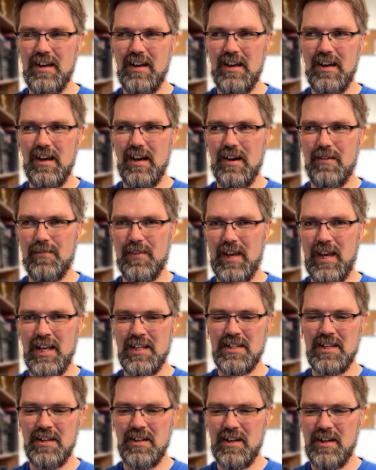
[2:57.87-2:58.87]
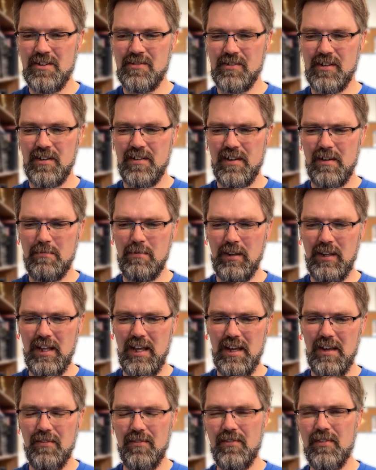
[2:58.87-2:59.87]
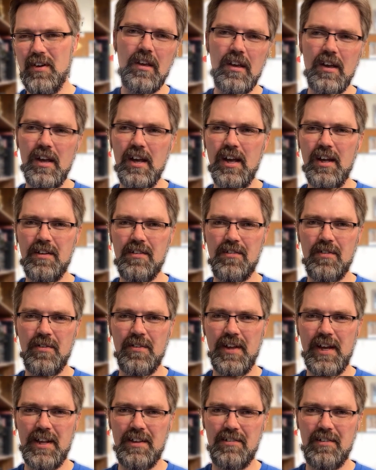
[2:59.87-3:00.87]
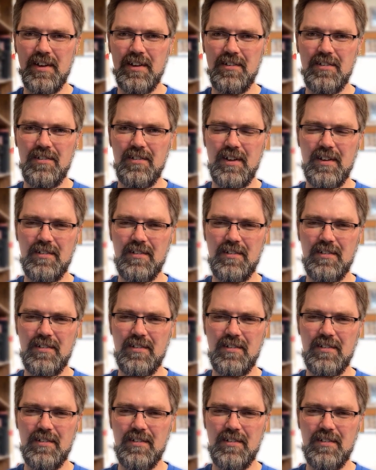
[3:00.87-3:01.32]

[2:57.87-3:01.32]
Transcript: of the eighteen hundreds, I believe. And so in that sense, it's